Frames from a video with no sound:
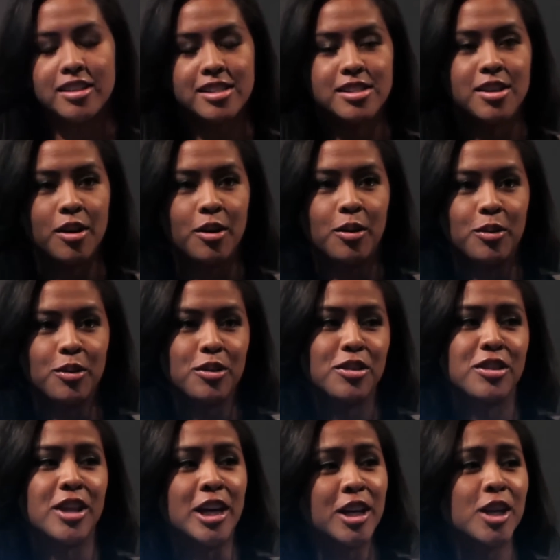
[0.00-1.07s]
So
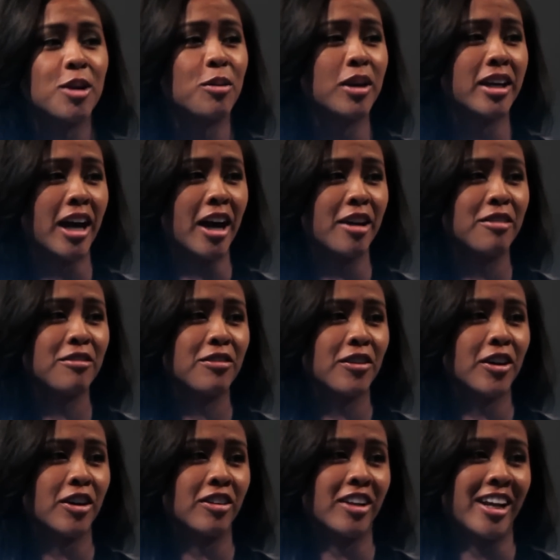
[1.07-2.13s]
thank you again
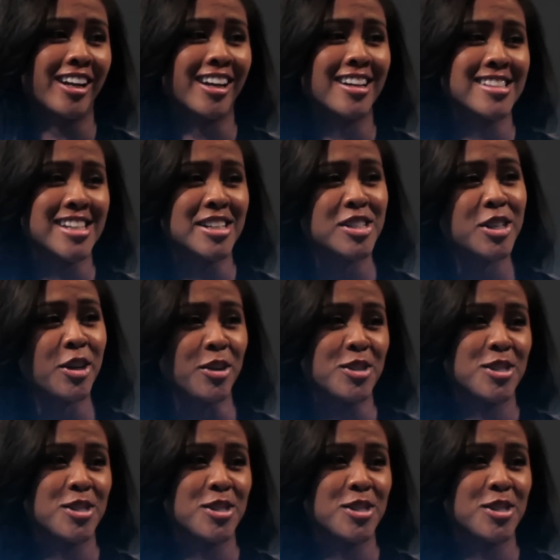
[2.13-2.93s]
for letting us into your